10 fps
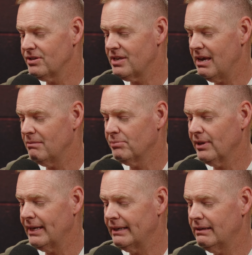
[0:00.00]
this game
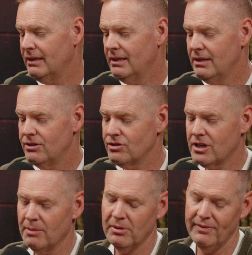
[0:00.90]
plan just
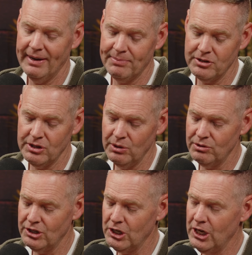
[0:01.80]
a couple of
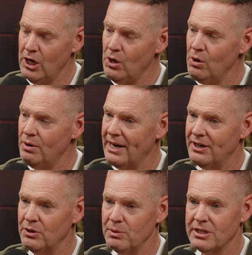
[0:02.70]
episodes ago, and I
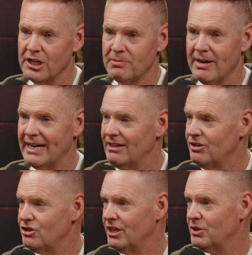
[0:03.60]
know that we talked about it
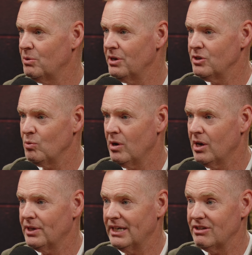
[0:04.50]
in January as
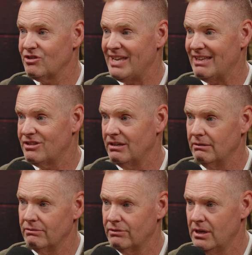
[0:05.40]
well in an
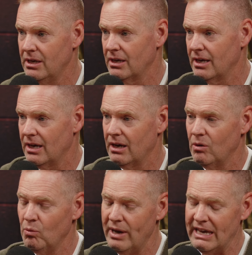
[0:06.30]
extensive
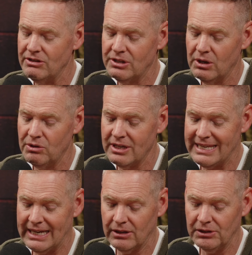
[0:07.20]
uh, way. So, you yeah.
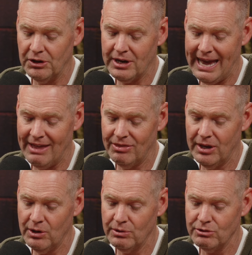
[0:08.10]
can take a look at
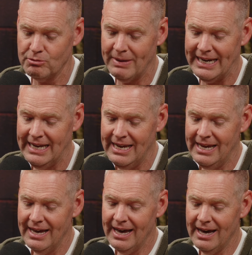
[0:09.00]
those. But
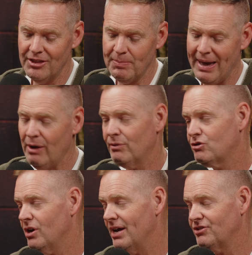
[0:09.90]
uh, the power of
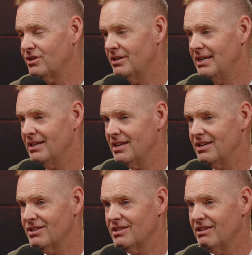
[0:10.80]
trust, it
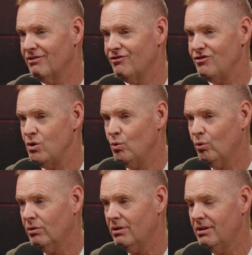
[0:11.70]
is the
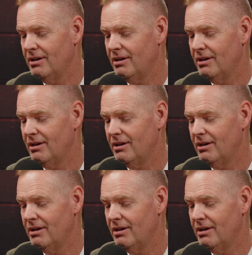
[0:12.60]
fuel